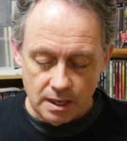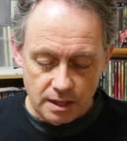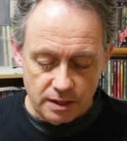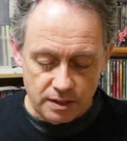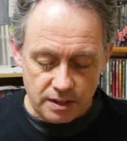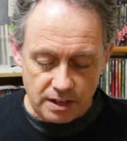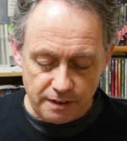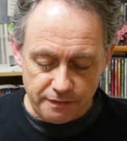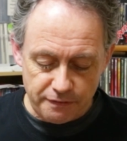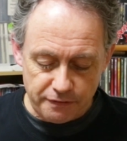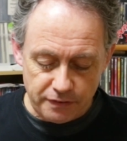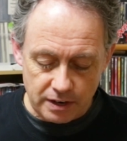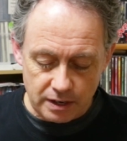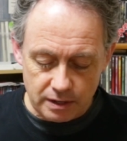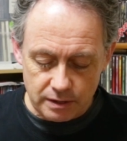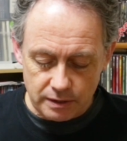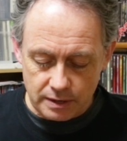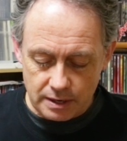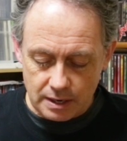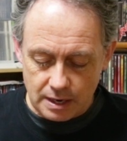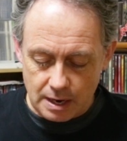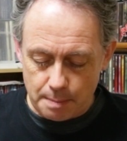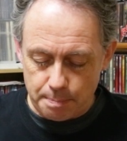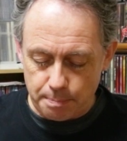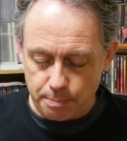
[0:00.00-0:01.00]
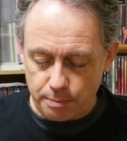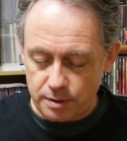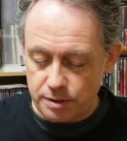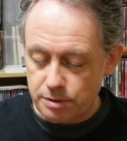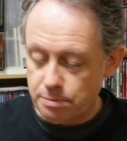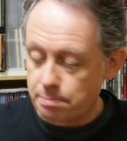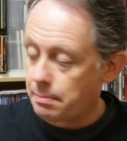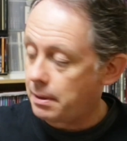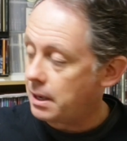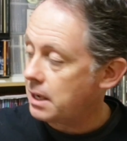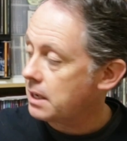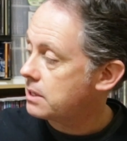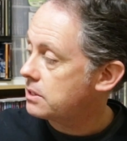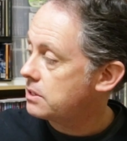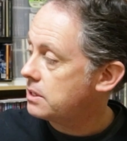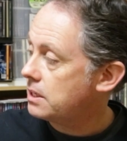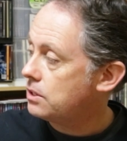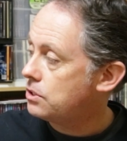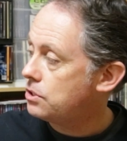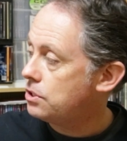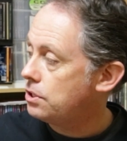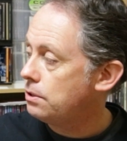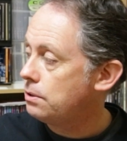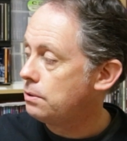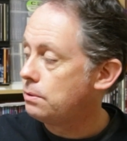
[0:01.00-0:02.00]
They followed it up with Moxy
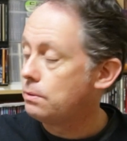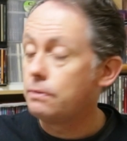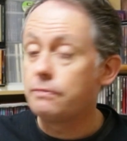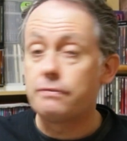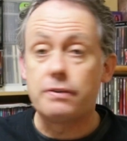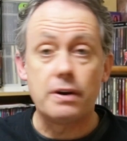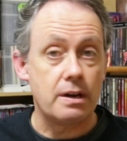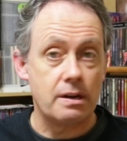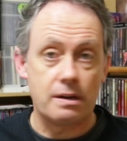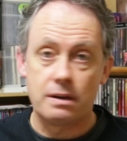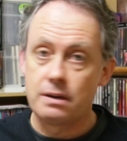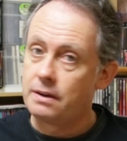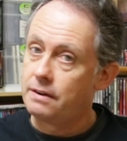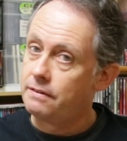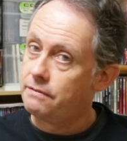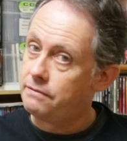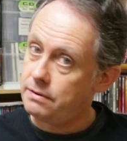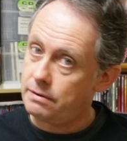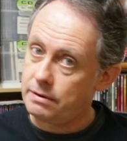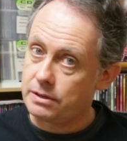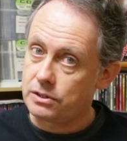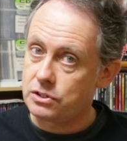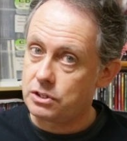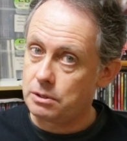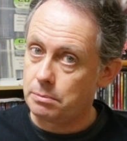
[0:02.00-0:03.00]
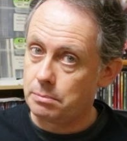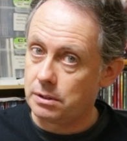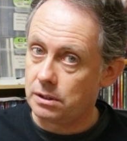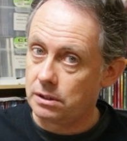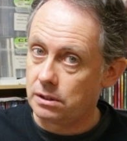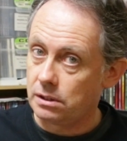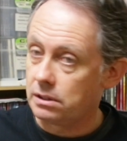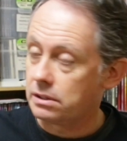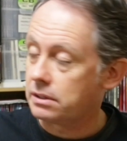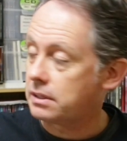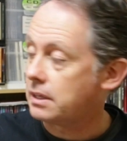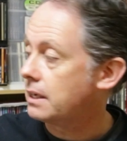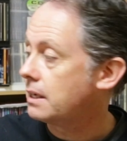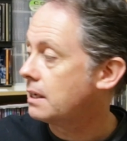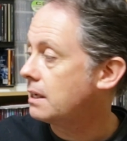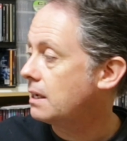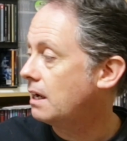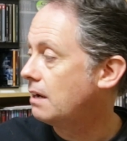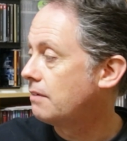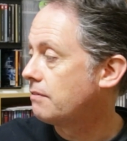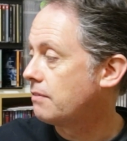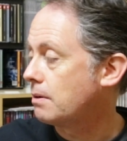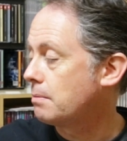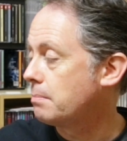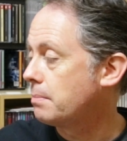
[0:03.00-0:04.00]
2, very similar looking
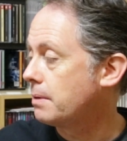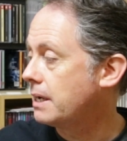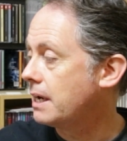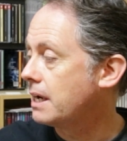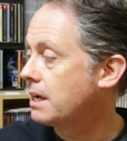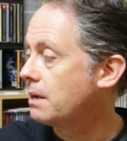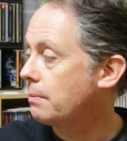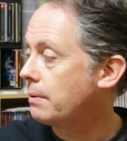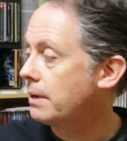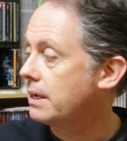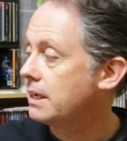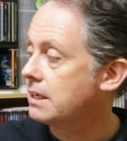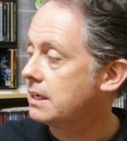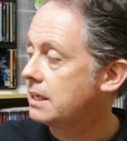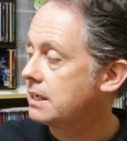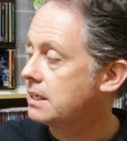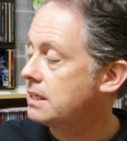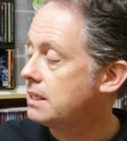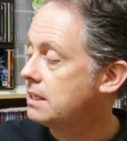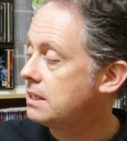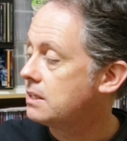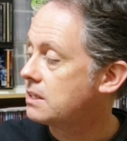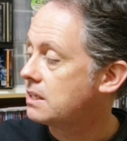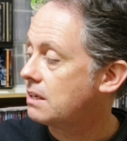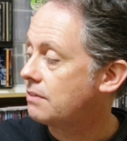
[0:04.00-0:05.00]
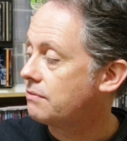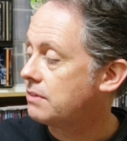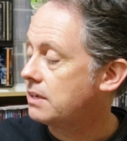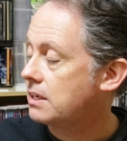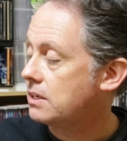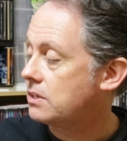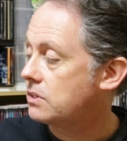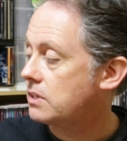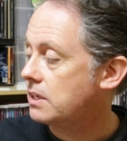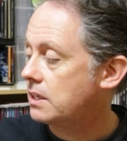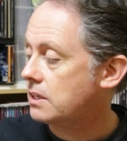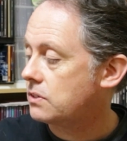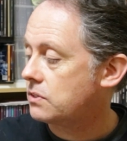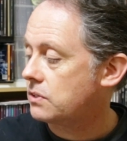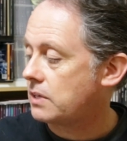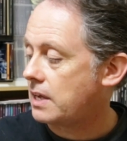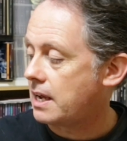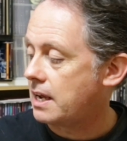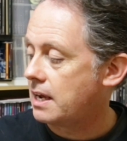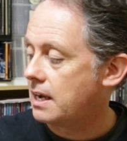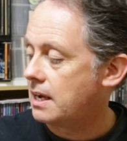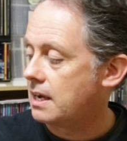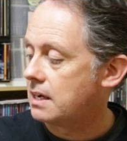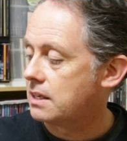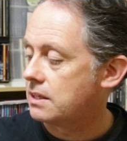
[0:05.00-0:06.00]
cover, but anyway, in 1976.
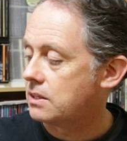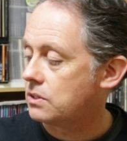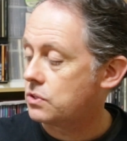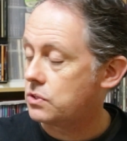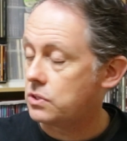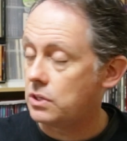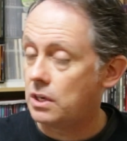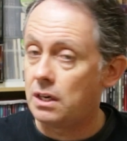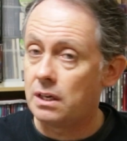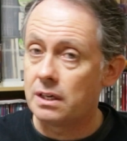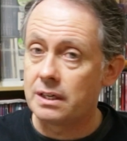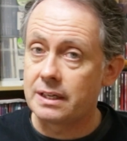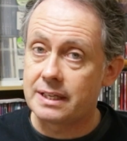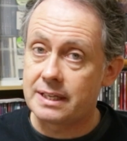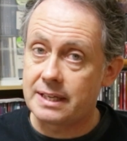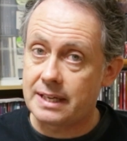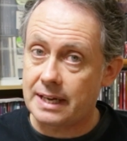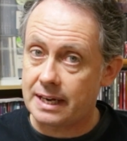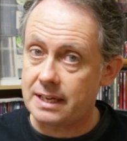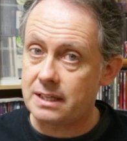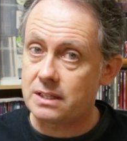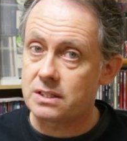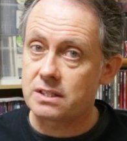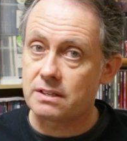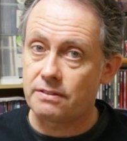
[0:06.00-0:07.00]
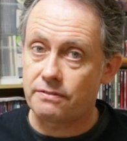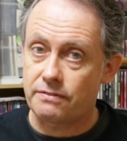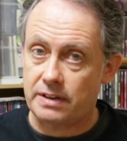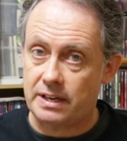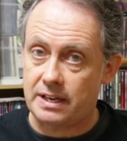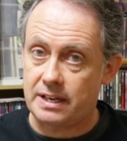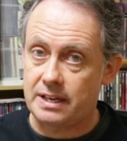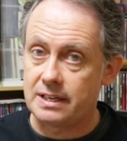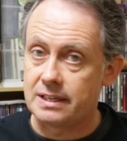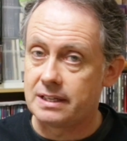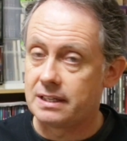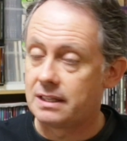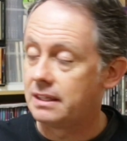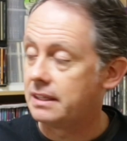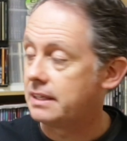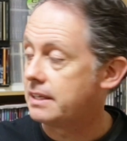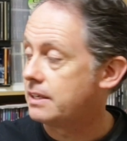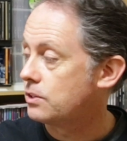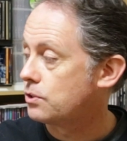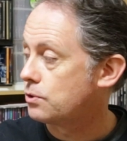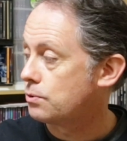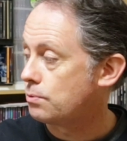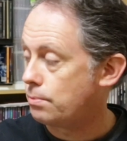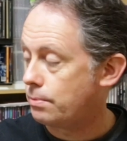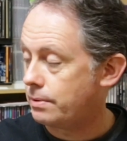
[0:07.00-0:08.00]
And the song Gates of Hell
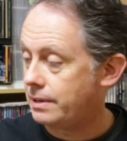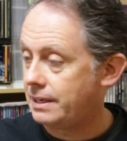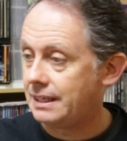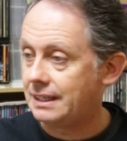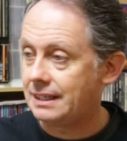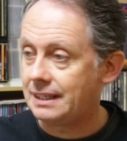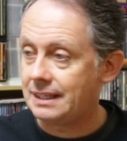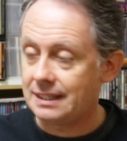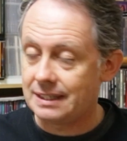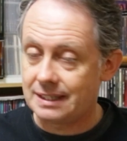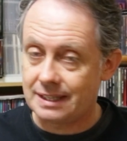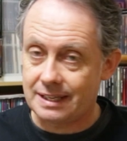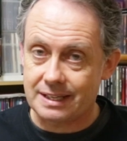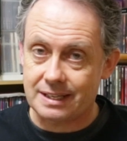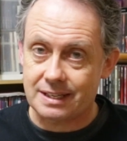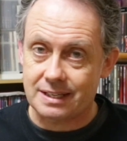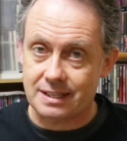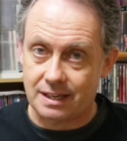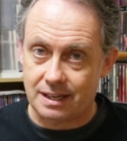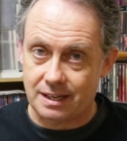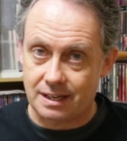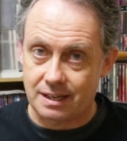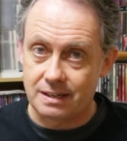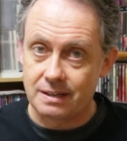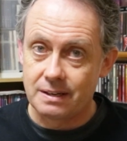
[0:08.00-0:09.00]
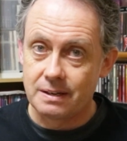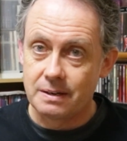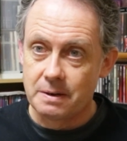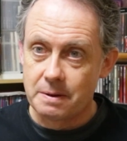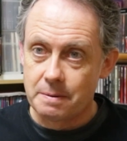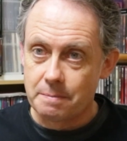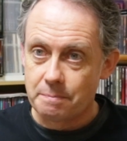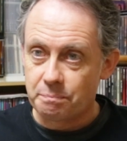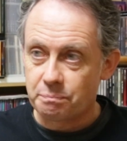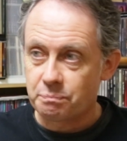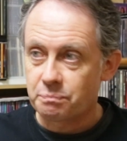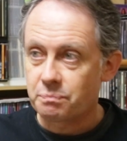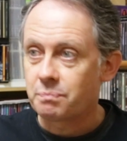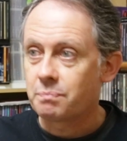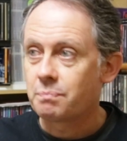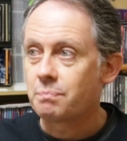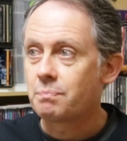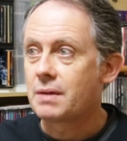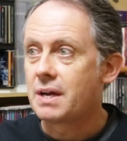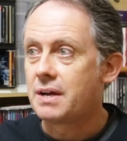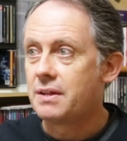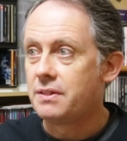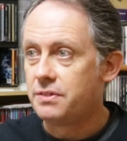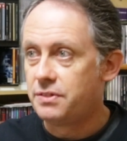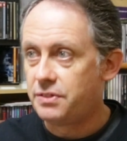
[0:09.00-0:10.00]
is really like the
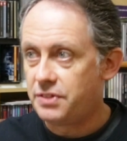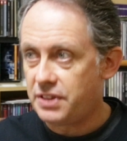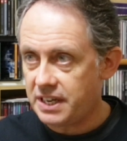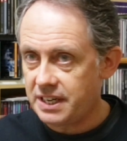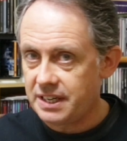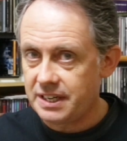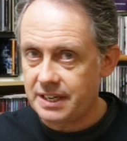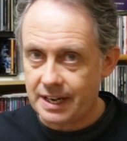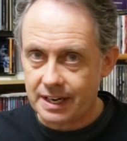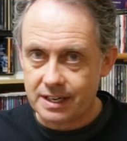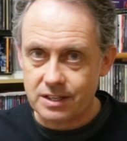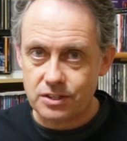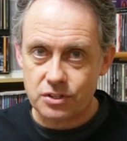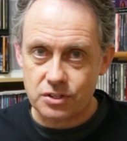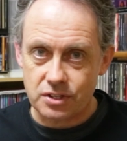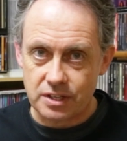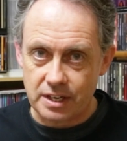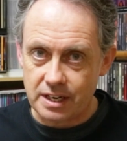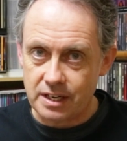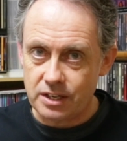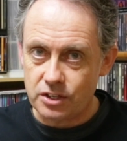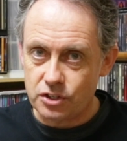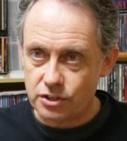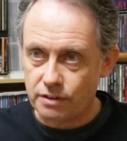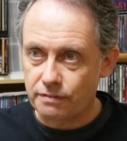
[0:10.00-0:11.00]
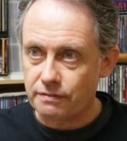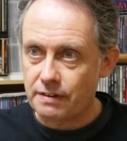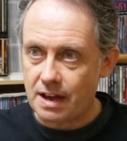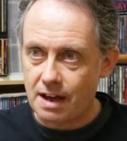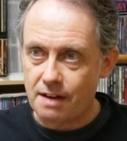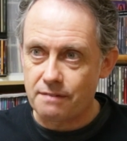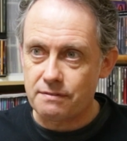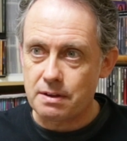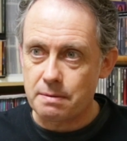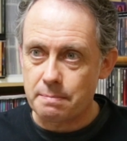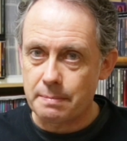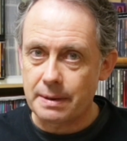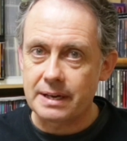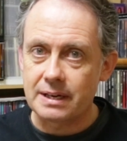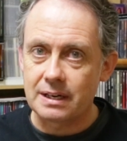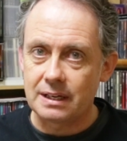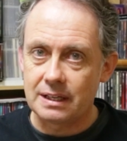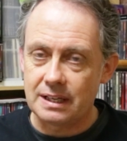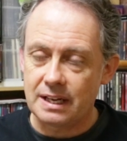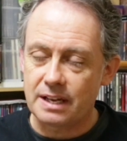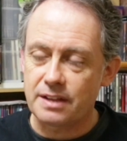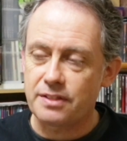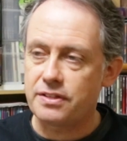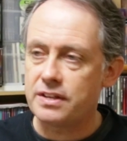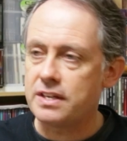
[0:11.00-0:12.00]
next stage of heavy metal.
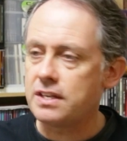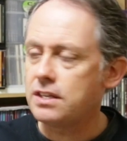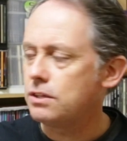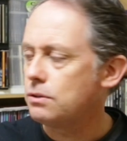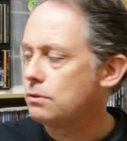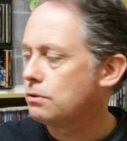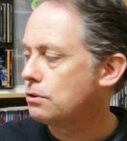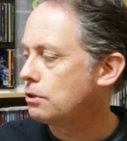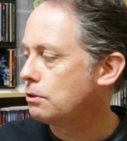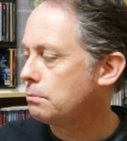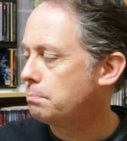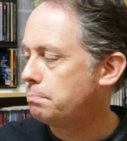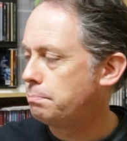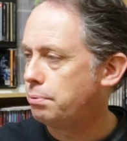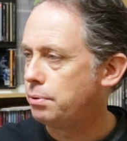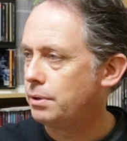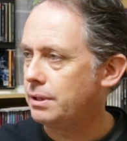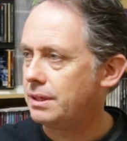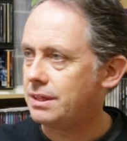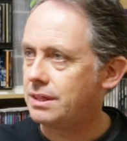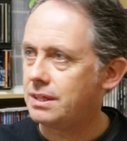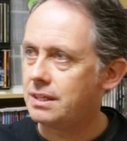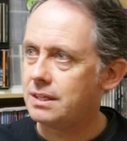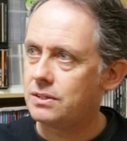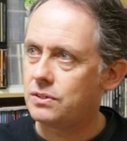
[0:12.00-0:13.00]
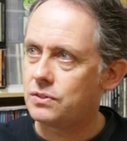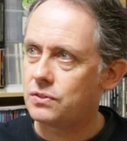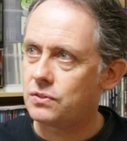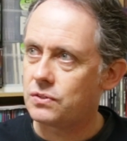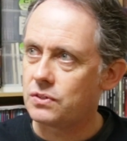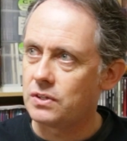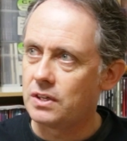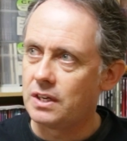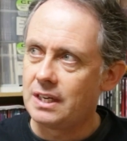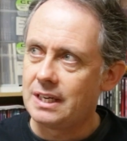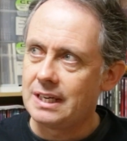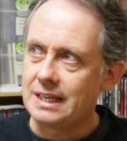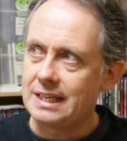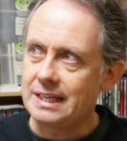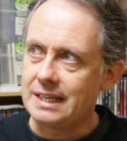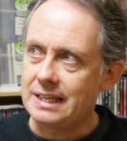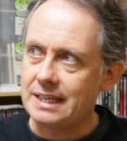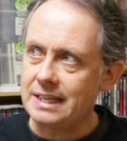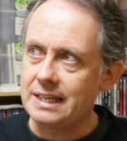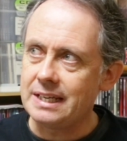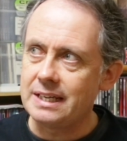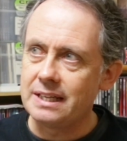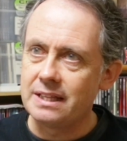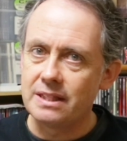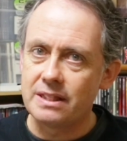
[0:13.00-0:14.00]
I think you could put this
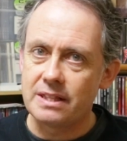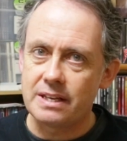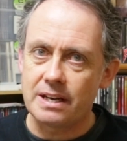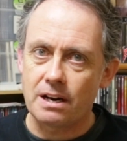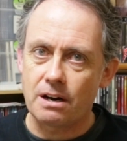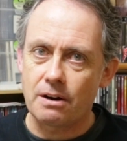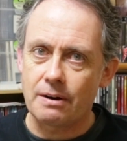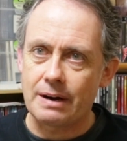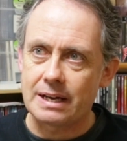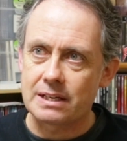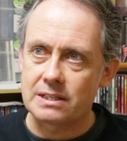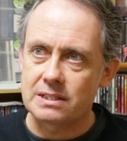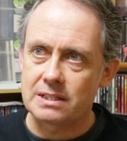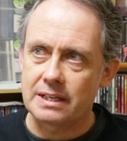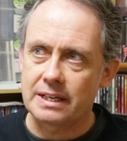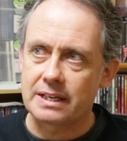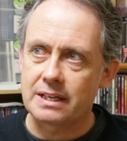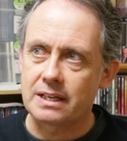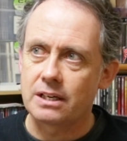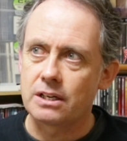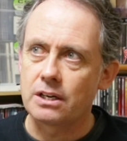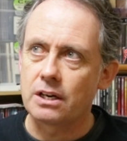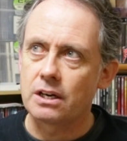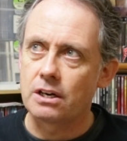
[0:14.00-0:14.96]
in there as like an